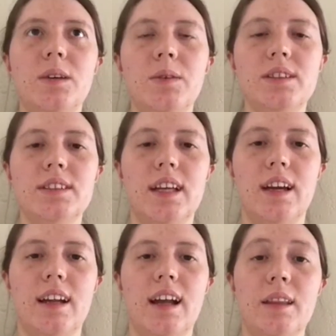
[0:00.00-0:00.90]
was
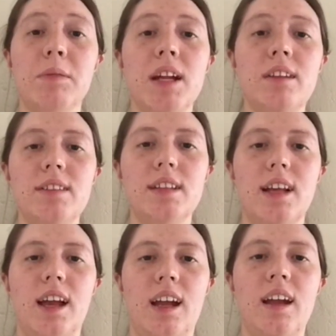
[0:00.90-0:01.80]
that at the beginning of the
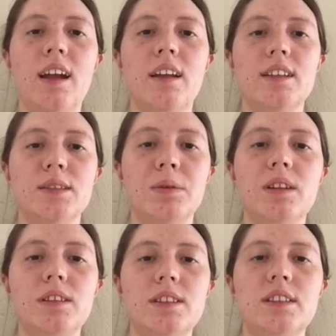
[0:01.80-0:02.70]
day, the
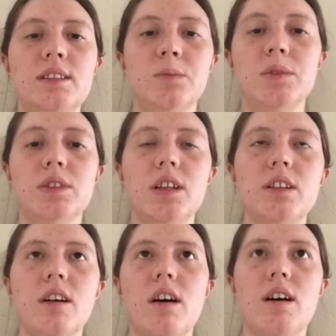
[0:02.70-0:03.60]
sprinkler system would
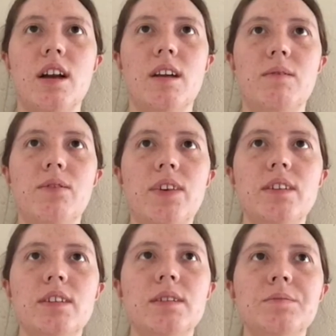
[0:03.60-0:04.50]
turn on and
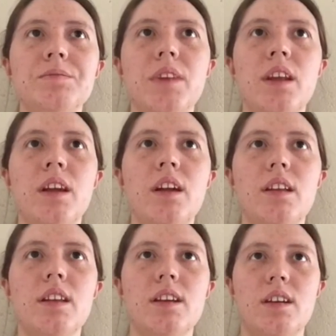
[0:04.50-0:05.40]
fill
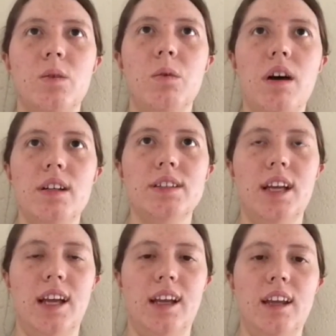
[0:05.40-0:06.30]
the water
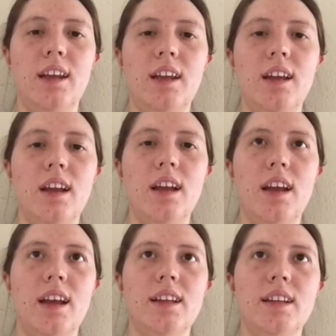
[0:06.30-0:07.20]
tank,
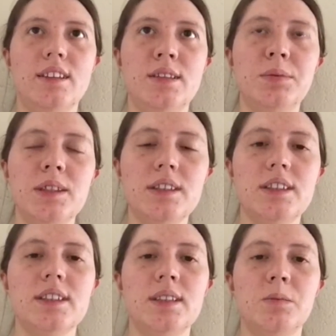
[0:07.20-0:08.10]
and the spring
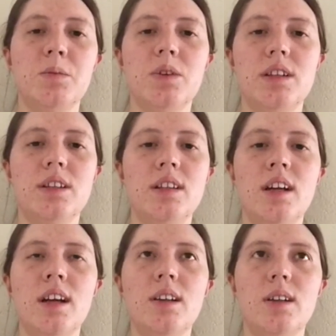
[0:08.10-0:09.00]
system would
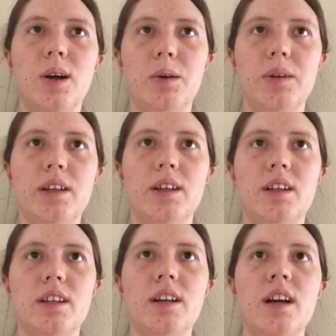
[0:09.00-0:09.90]

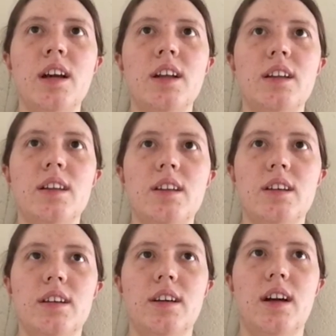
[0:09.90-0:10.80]
lower
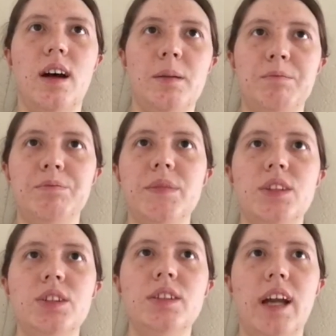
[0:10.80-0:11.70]
the
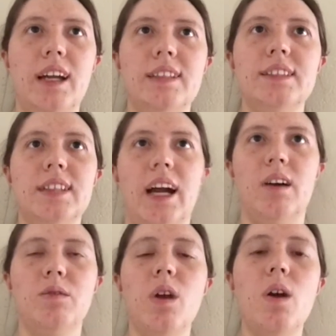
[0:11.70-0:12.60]
two tanks
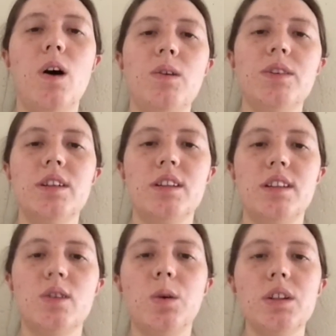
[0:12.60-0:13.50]
down. Over
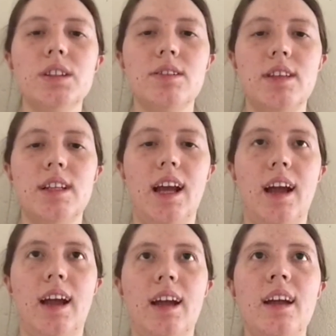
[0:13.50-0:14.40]
the course of the
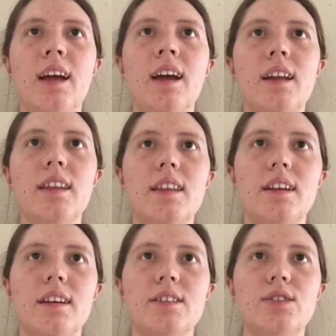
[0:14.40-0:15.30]
day,
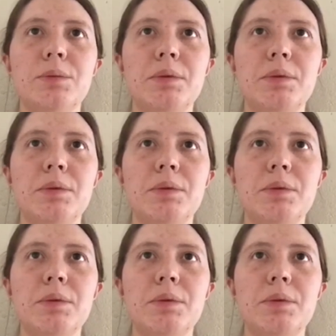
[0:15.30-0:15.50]
the drip